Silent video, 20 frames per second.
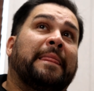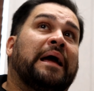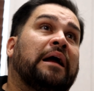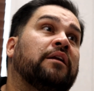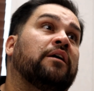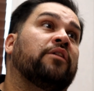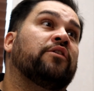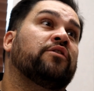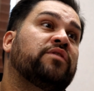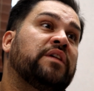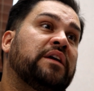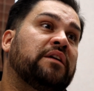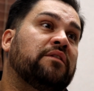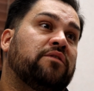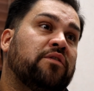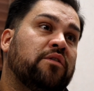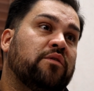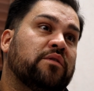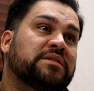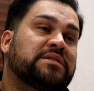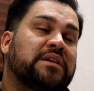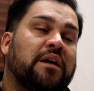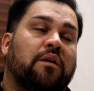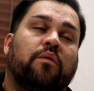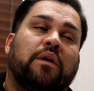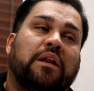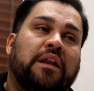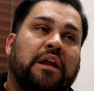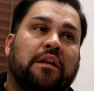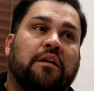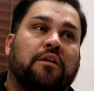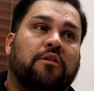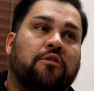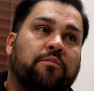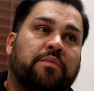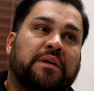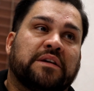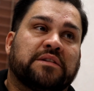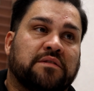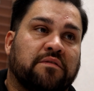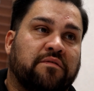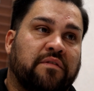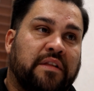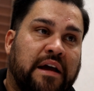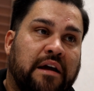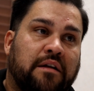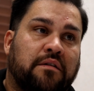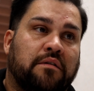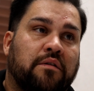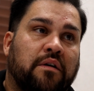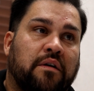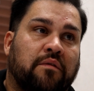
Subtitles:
Another thing too is that we need a new piece of land,